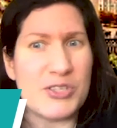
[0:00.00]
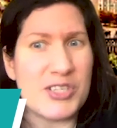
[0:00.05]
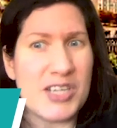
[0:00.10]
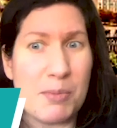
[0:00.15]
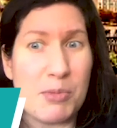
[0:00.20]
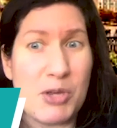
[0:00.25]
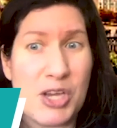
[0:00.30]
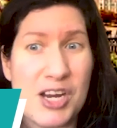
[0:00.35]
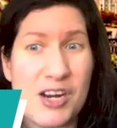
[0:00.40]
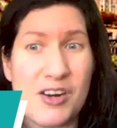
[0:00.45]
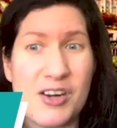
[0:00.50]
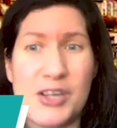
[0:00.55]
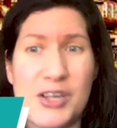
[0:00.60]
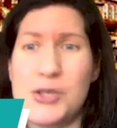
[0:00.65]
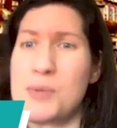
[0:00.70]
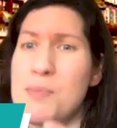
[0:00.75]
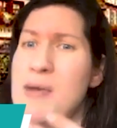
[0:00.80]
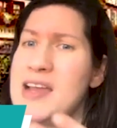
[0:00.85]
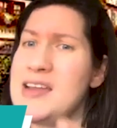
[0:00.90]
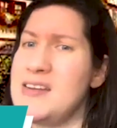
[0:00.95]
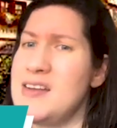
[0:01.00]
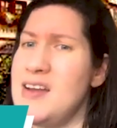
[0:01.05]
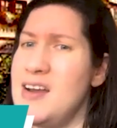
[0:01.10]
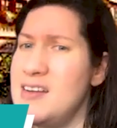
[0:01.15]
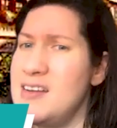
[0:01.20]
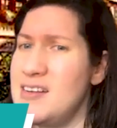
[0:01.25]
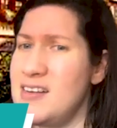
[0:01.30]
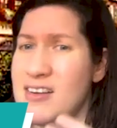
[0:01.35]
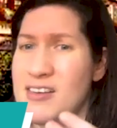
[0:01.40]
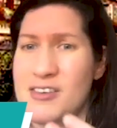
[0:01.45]
time you hear it you might
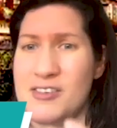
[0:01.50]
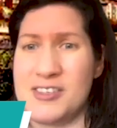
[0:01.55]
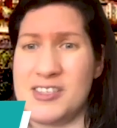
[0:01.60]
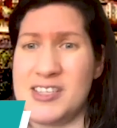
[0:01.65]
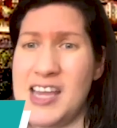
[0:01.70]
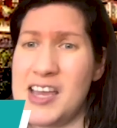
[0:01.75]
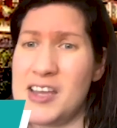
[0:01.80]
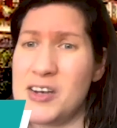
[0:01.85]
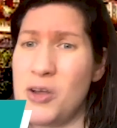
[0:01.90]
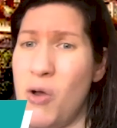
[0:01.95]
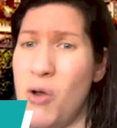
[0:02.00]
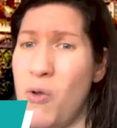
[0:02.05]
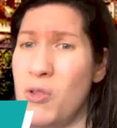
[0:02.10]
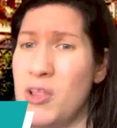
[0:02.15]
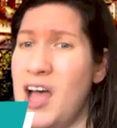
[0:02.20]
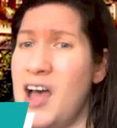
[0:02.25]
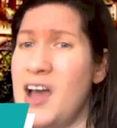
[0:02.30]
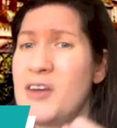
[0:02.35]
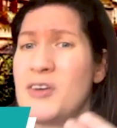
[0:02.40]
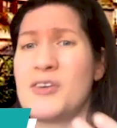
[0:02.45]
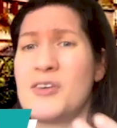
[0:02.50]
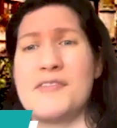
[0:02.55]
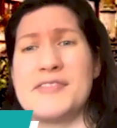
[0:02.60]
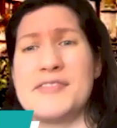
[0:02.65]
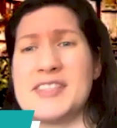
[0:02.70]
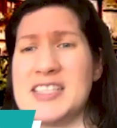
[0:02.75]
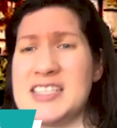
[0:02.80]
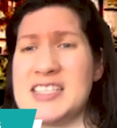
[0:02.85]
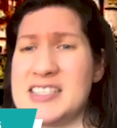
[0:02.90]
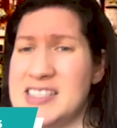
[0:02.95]
not understand a whole lot or
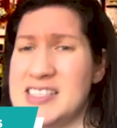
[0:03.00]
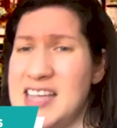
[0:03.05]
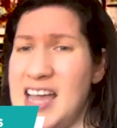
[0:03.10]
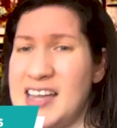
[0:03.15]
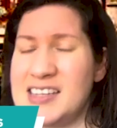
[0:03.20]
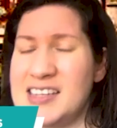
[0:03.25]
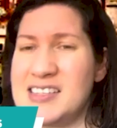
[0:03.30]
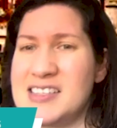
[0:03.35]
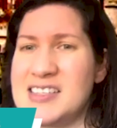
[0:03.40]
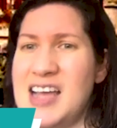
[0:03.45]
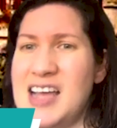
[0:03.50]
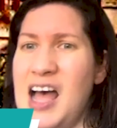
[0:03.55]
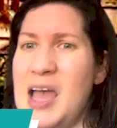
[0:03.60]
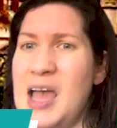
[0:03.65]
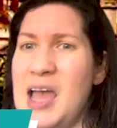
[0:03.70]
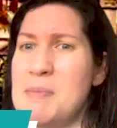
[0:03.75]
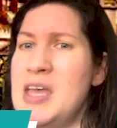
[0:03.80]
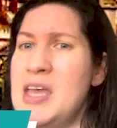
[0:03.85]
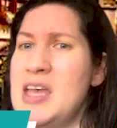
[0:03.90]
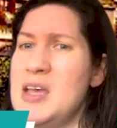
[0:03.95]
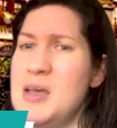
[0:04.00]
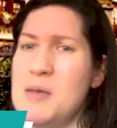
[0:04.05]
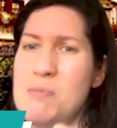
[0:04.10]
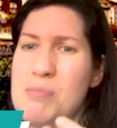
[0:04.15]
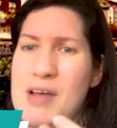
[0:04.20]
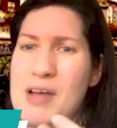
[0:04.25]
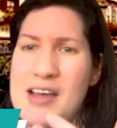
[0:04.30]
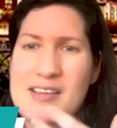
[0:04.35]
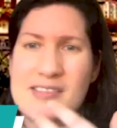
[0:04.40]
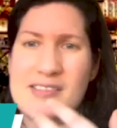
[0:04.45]
even the second time
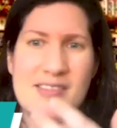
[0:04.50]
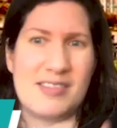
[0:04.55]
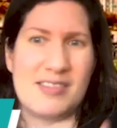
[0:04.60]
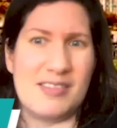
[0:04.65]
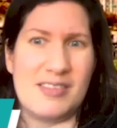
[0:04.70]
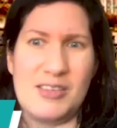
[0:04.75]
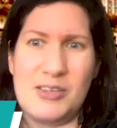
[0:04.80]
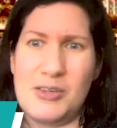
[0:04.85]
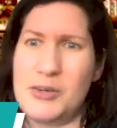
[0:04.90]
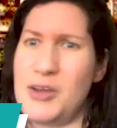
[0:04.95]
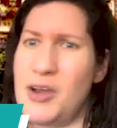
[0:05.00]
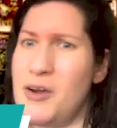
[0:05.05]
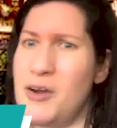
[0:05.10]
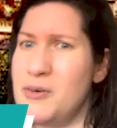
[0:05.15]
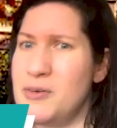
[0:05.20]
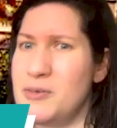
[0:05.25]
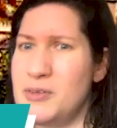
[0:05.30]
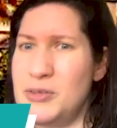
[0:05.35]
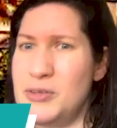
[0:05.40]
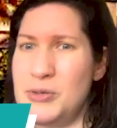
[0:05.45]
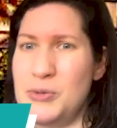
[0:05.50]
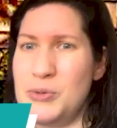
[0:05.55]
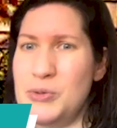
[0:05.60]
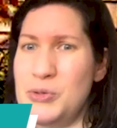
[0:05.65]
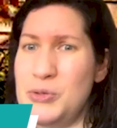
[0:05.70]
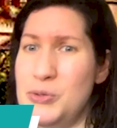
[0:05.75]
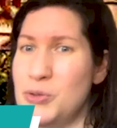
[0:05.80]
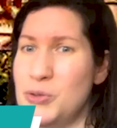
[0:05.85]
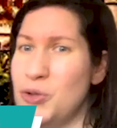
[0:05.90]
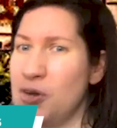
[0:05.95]
but you know you
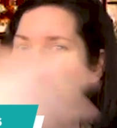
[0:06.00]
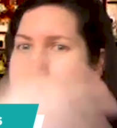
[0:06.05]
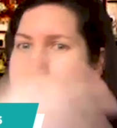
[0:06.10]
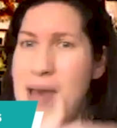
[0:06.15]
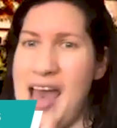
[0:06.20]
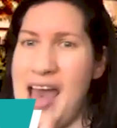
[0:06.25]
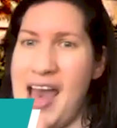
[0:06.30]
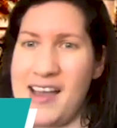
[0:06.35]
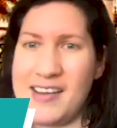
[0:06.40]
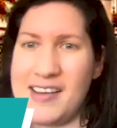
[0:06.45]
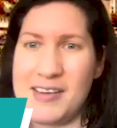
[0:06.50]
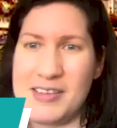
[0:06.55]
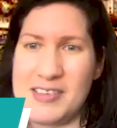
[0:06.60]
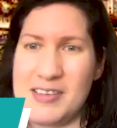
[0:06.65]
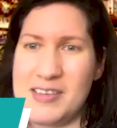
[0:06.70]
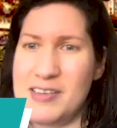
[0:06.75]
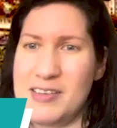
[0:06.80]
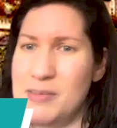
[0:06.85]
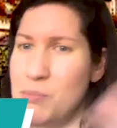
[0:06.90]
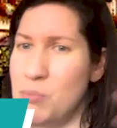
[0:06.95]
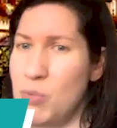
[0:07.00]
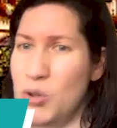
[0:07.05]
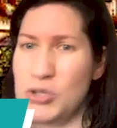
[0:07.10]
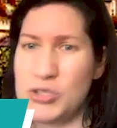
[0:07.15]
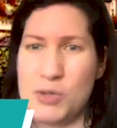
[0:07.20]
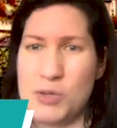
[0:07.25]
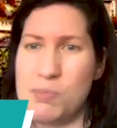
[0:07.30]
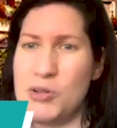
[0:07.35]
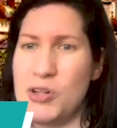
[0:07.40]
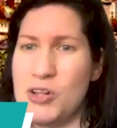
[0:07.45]
you look back
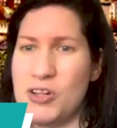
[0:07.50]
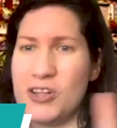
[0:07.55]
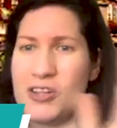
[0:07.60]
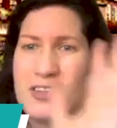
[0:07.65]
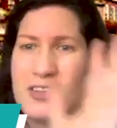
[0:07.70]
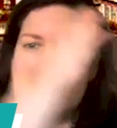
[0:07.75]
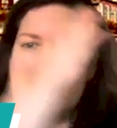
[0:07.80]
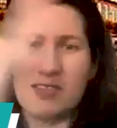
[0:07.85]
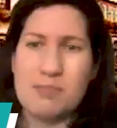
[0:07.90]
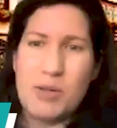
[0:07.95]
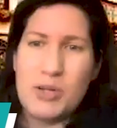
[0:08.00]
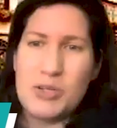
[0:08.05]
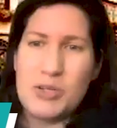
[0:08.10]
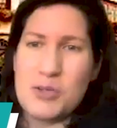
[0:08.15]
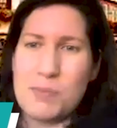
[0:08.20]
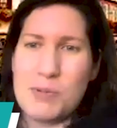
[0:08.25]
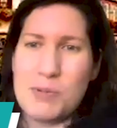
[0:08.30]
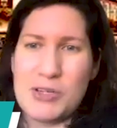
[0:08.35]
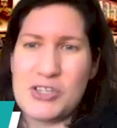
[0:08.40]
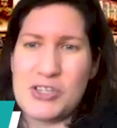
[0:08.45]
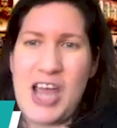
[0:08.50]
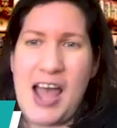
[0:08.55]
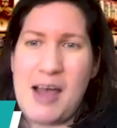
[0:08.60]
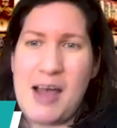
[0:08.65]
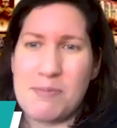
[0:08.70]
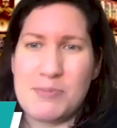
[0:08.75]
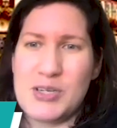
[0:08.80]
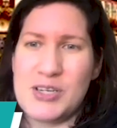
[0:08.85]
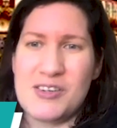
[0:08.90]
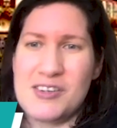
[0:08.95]
multiple multiple
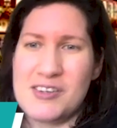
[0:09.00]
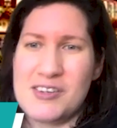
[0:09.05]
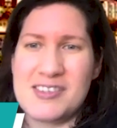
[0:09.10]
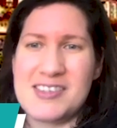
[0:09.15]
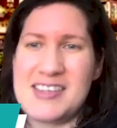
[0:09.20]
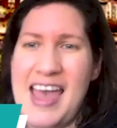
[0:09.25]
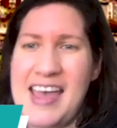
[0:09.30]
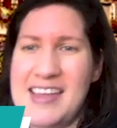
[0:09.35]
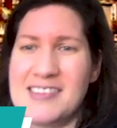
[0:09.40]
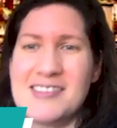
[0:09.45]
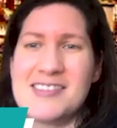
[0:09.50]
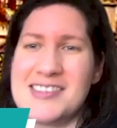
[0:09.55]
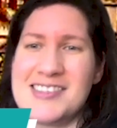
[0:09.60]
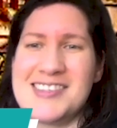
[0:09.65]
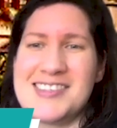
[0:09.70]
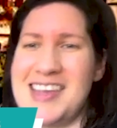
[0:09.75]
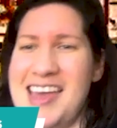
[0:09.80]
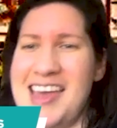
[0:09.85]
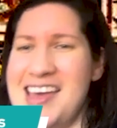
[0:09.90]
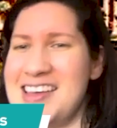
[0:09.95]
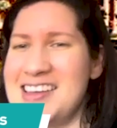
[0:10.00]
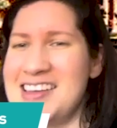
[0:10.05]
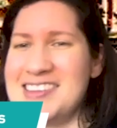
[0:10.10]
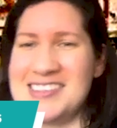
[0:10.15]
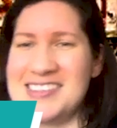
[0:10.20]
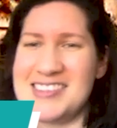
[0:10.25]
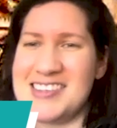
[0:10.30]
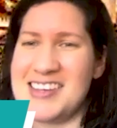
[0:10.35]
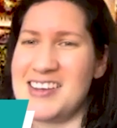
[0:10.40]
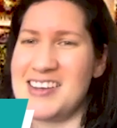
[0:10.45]
chapters hence
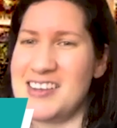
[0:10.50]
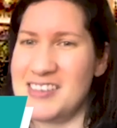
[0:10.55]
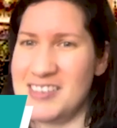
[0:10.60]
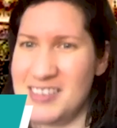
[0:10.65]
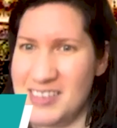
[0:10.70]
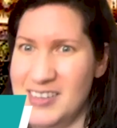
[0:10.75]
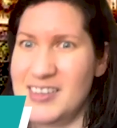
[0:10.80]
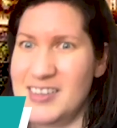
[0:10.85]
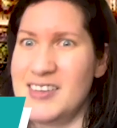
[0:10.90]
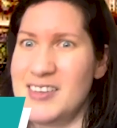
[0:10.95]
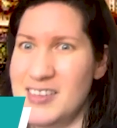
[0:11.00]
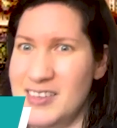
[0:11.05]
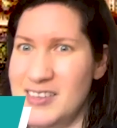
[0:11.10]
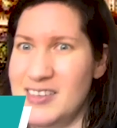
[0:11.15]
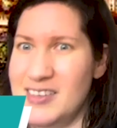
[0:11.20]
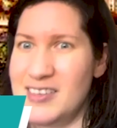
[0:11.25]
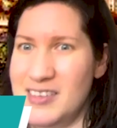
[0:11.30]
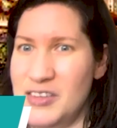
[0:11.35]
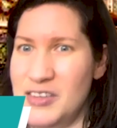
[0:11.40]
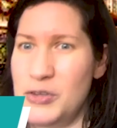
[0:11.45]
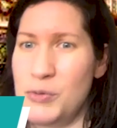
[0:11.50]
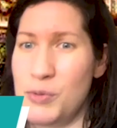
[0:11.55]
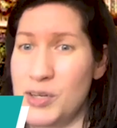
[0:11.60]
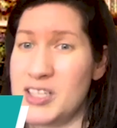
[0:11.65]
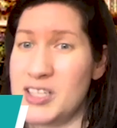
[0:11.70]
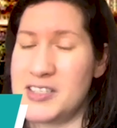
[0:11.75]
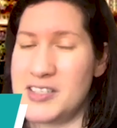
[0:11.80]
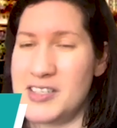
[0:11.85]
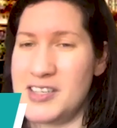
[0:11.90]
and uh, you can really see your